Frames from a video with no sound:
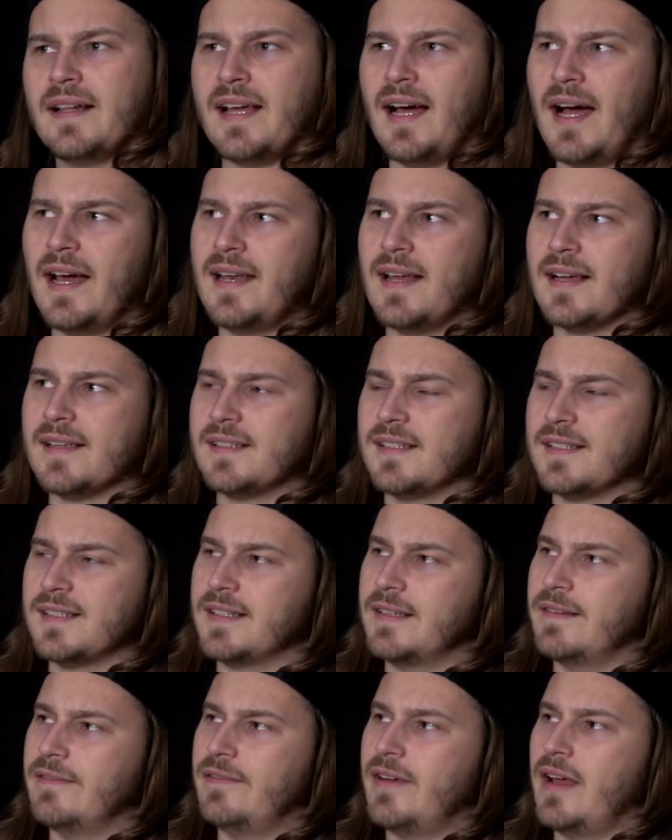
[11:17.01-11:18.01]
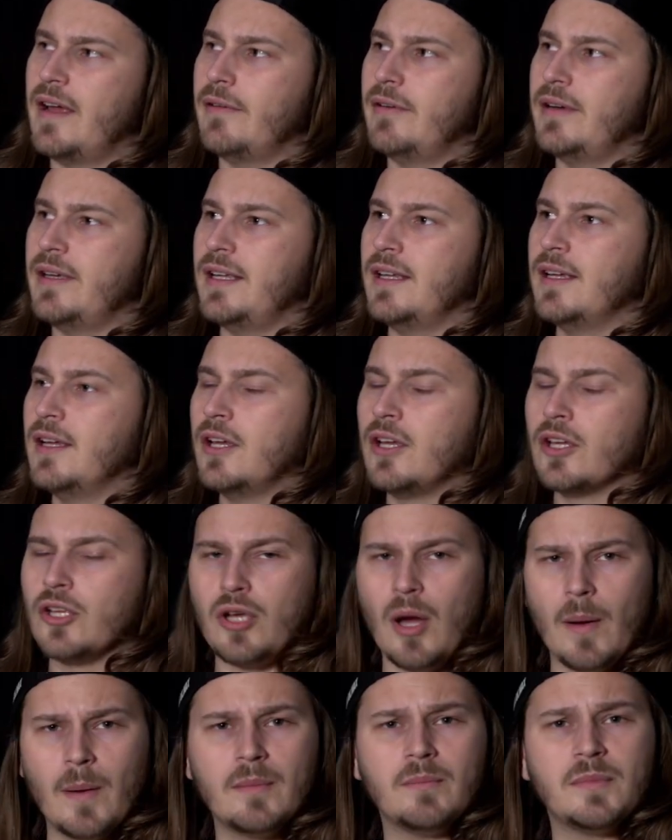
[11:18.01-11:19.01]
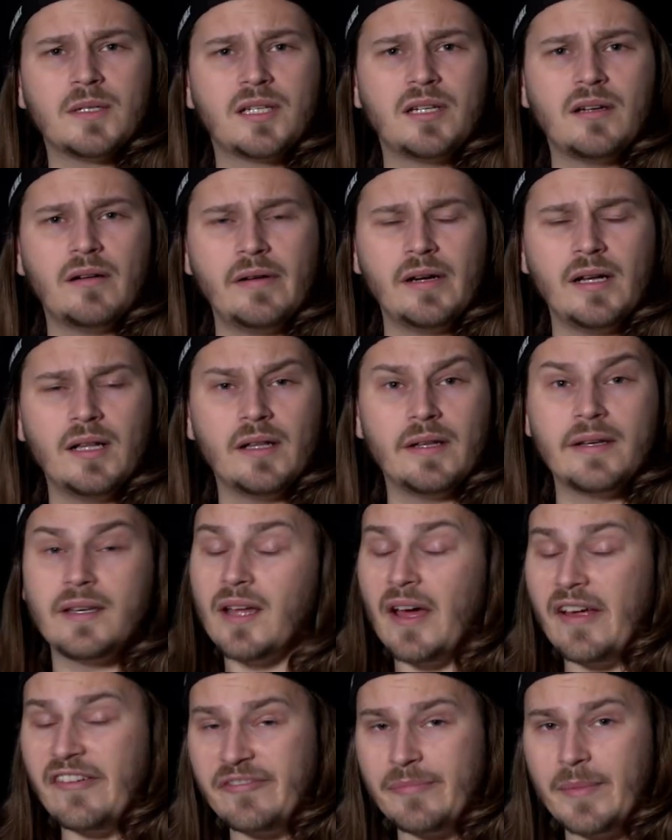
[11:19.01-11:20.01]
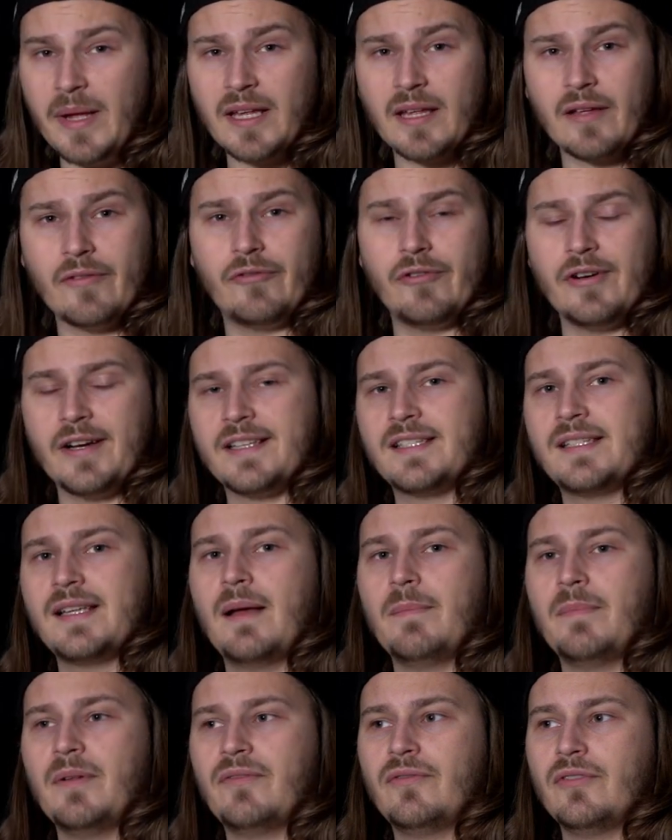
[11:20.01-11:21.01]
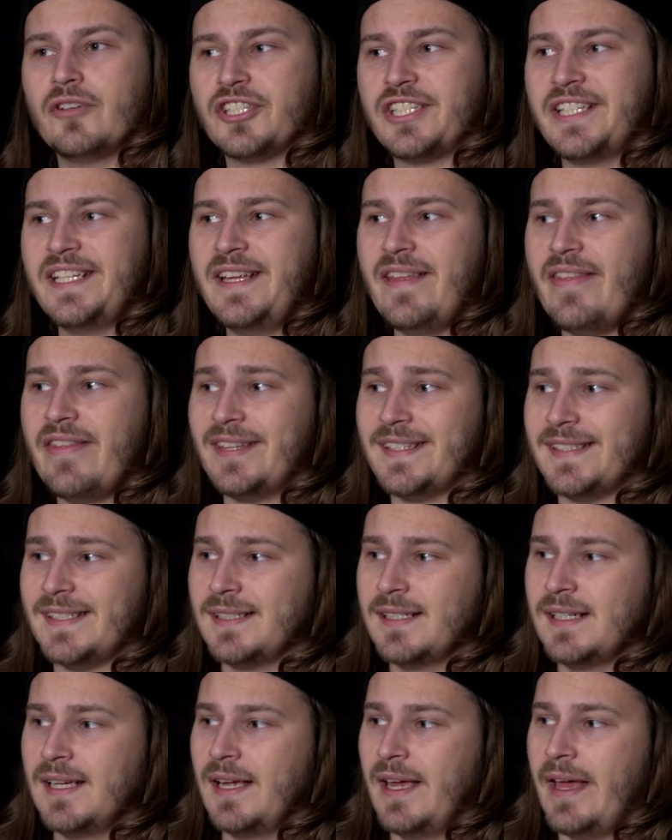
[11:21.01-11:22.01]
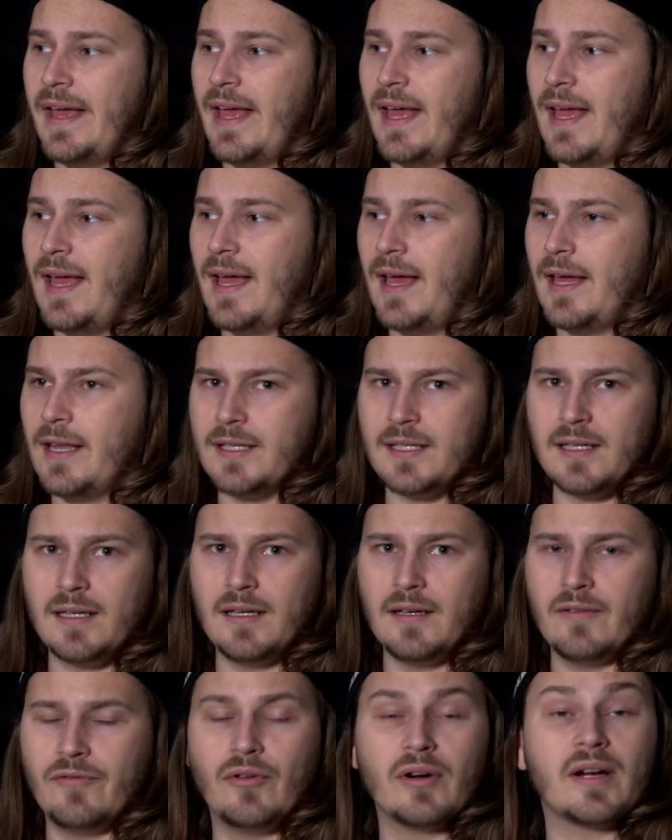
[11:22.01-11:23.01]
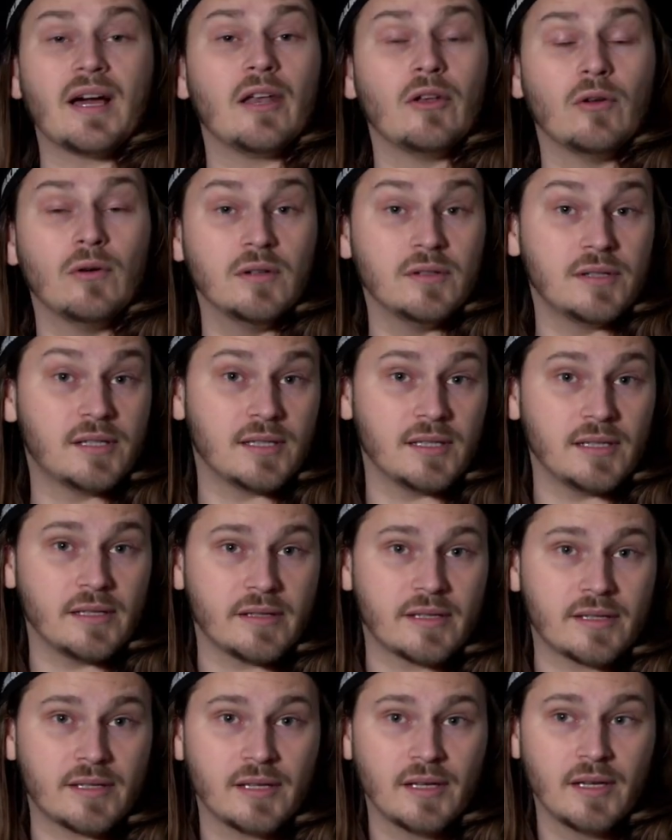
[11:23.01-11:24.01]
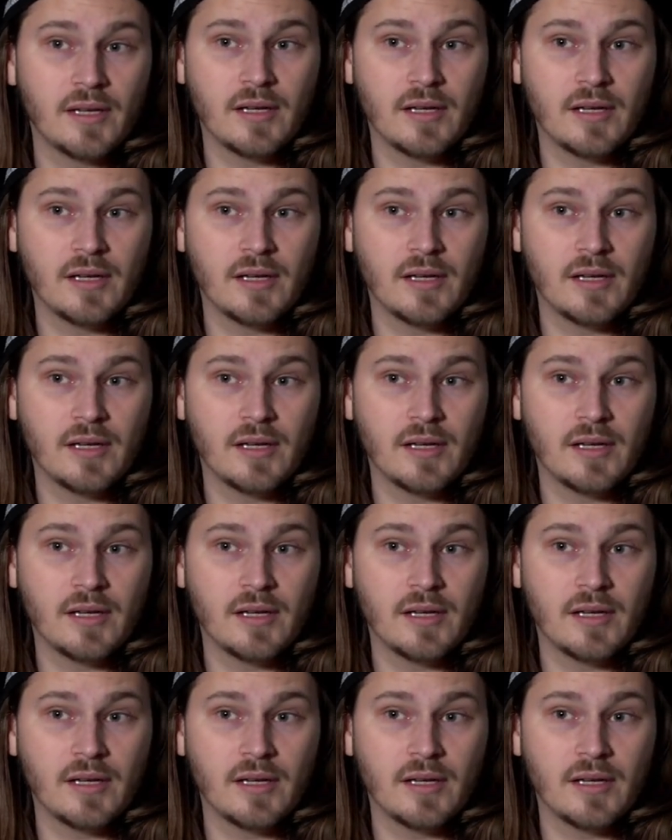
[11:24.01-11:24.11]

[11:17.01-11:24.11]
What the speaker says: Kydex is a very common material in knife making, for example, for sheaths and for gun holsters.